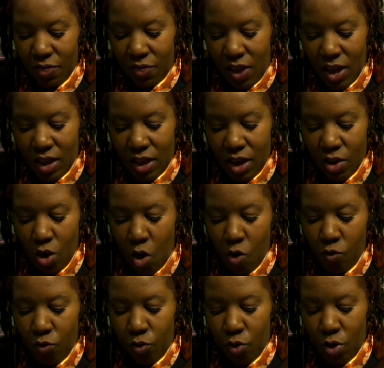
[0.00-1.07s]
thinking,
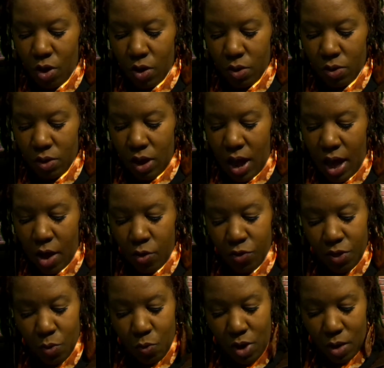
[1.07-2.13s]
overall
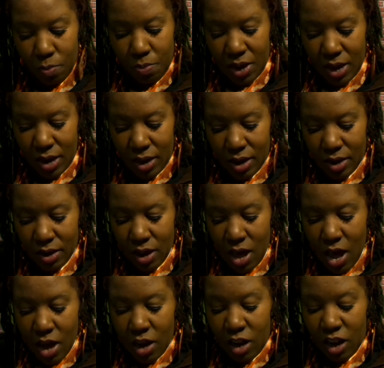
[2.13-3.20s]
health and well-being,
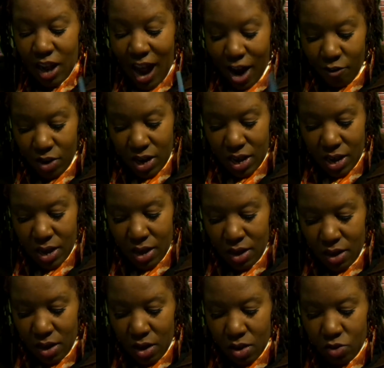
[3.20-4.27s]
clarity,
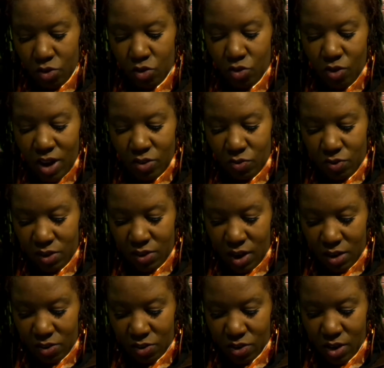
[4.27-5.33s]
stress
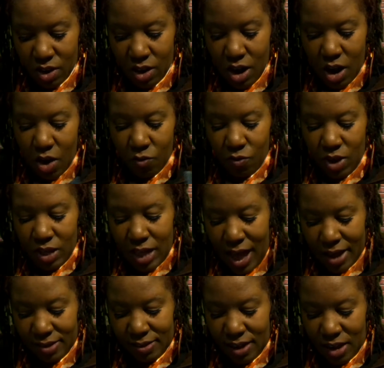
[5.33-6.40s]
reduction,
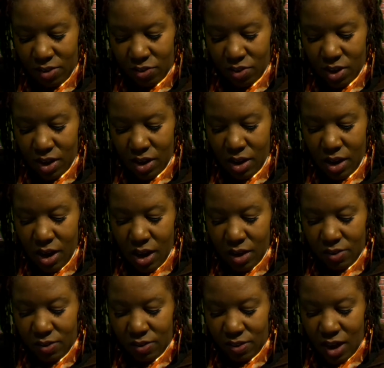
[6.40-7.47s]
relaxation,
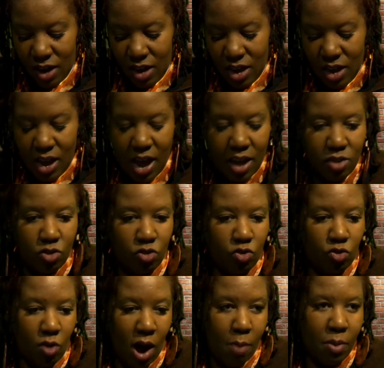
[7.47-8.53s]
study, and
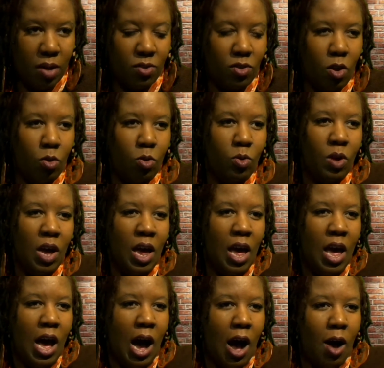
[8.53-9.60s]
trauma. So,
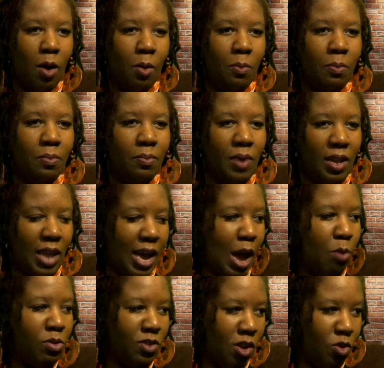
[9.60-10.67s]
and like
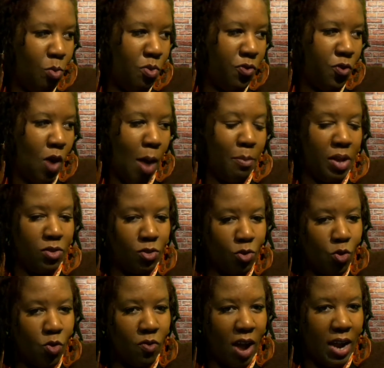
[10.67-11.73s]
I was telling you before, I'm in
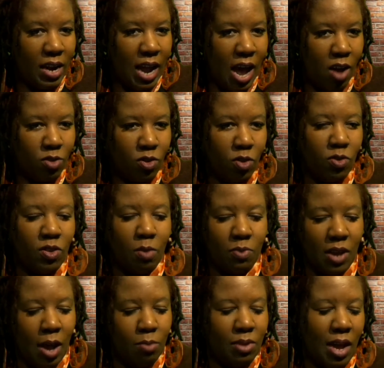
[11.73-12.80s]
school right now, so
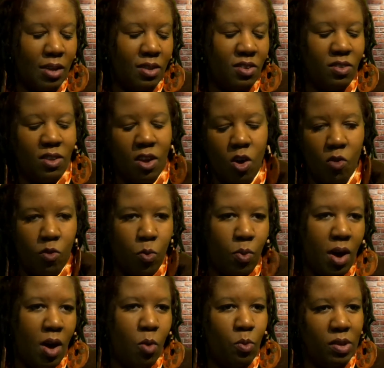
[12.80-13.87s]
sometimes I just get
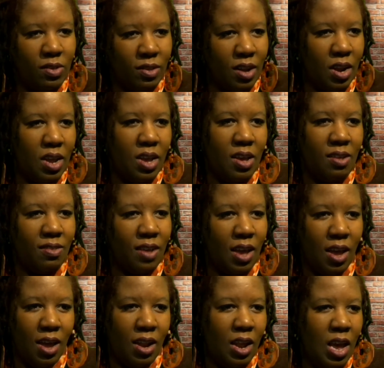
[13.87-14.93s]
overwhelmed with studies
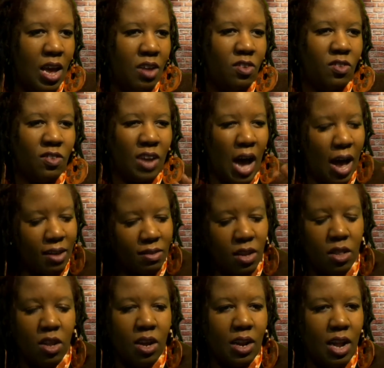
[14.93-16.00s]
and just
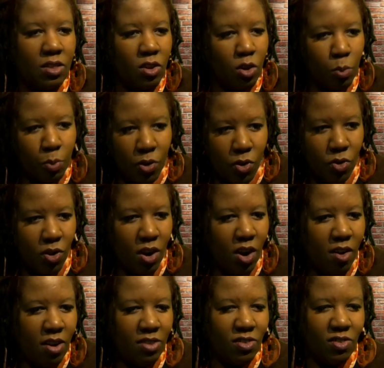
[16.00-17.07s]
constantly looking at the computer
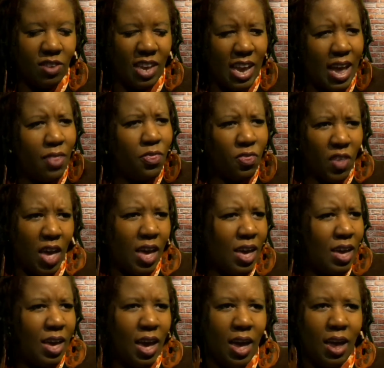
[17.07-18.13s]
and just can't
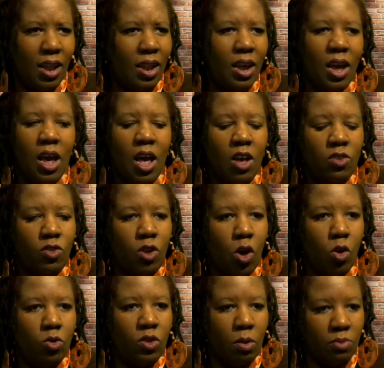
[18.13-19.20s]
think. And
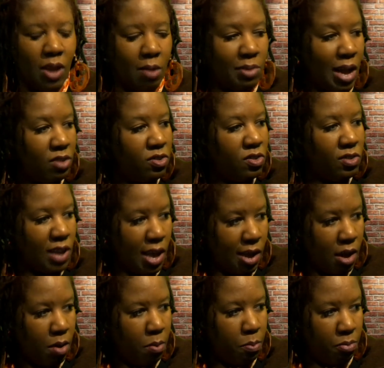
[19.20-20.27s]
so sometimes I'll just
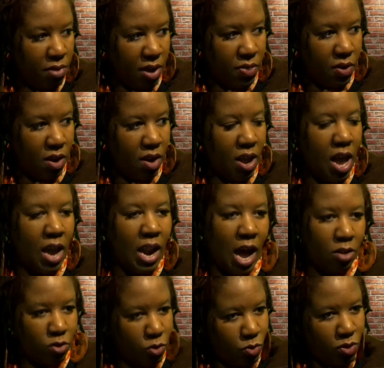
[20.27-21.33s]
take a breather and
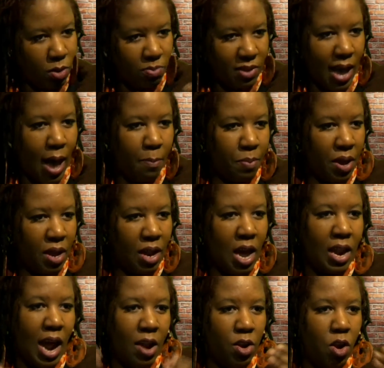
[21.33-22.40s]
I'll do some tapping,
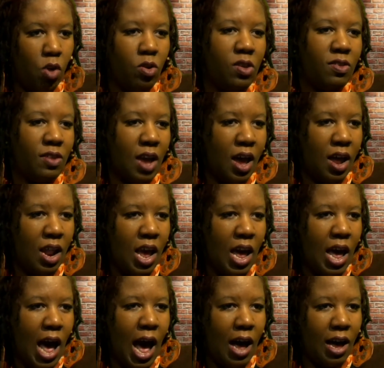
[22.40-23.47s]
and I notice that
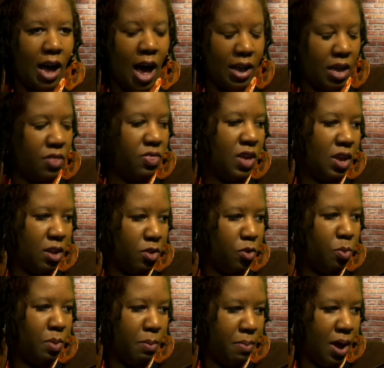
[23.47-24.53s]
I can think a
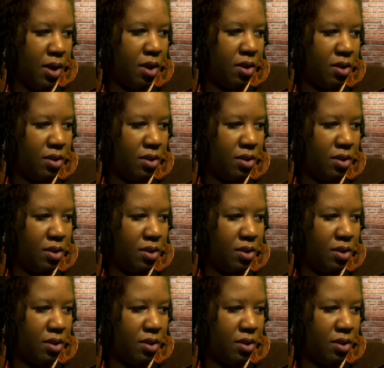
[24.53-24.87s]
little bit better.